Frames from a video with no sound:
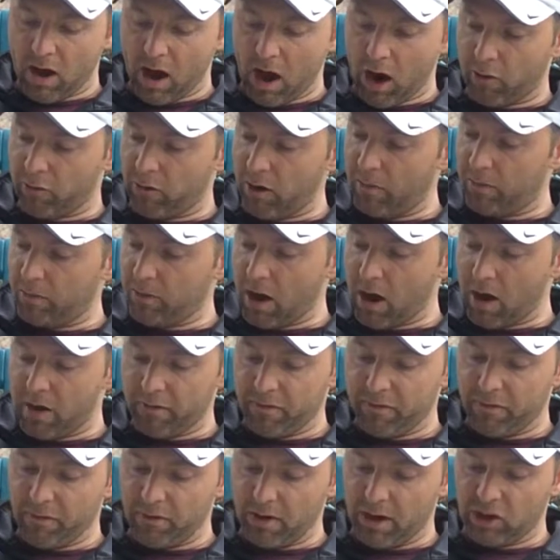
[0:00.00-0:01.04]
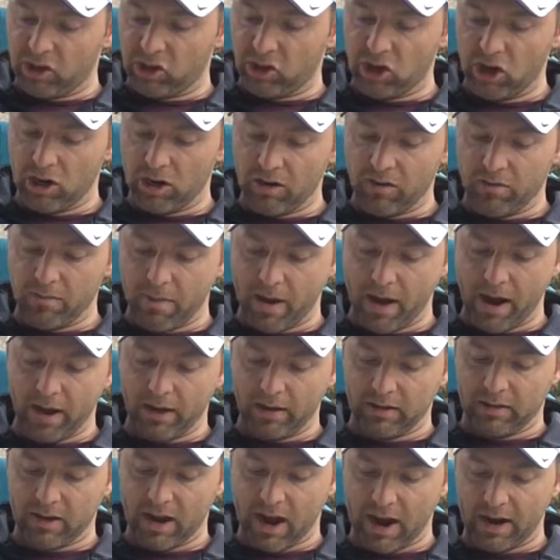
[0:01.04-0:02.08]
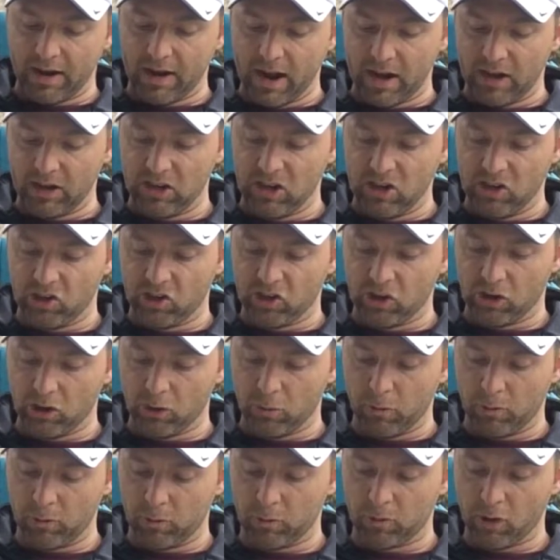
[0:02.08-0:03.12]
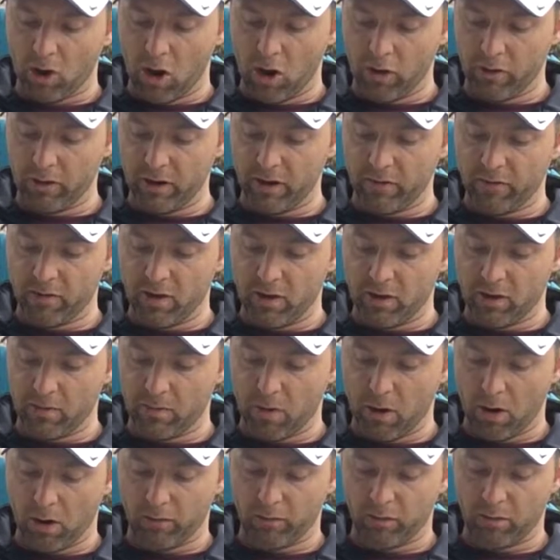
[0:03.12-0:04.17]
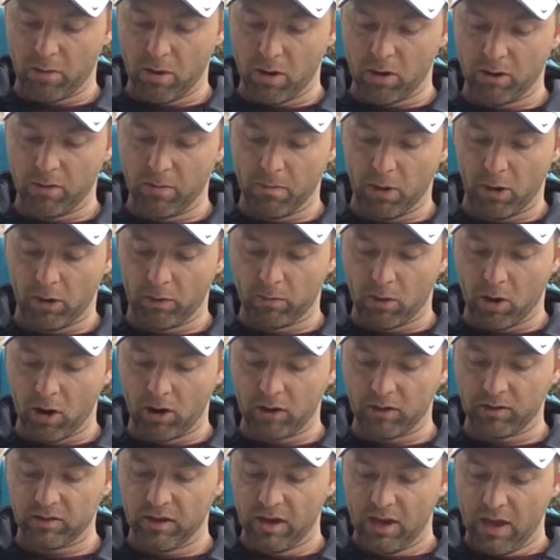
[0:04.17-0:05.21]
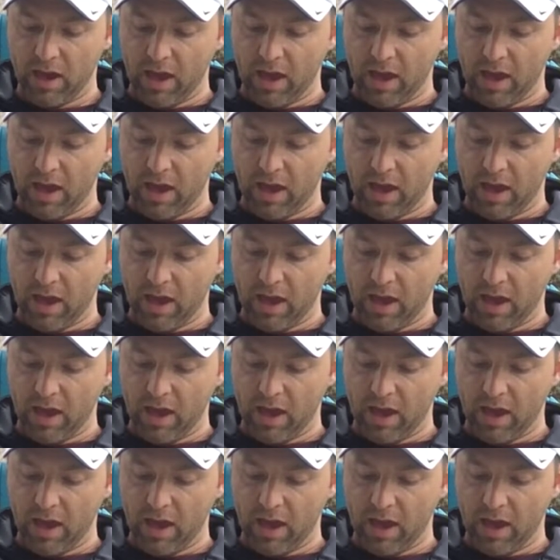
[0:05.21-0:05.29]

I ripped off a chunk of my tie-dye t-shirt, which was already falling apart from all the burn marks,